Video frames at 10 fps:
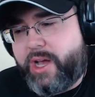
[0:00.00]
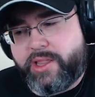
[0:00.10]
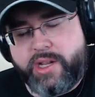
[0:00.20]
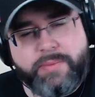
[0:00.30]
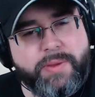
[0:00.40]
a
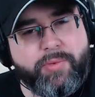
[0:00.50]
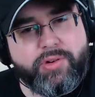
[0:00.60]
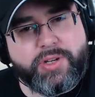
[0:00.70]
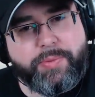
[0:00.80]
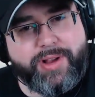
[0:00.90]
little bit more
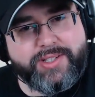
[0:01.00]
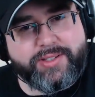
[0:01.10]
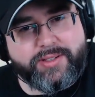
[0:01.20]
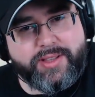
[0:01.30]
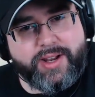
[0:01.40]

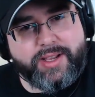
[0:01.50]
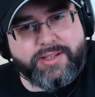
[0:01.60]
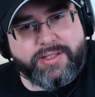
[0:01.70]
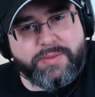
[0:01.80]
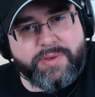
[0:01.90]
depressing than I
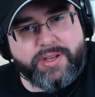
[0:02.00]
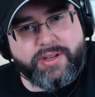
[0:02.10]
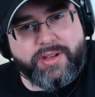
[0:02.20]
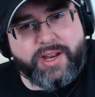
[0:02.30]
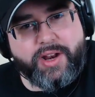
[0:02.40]
anticipated,
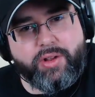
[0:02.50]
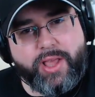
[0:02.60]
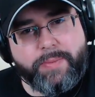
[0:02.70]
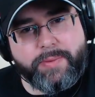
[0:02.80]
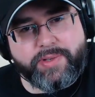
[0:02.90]
and I know a
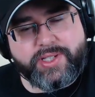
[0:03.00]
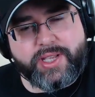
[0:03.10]
lot of people said yeah.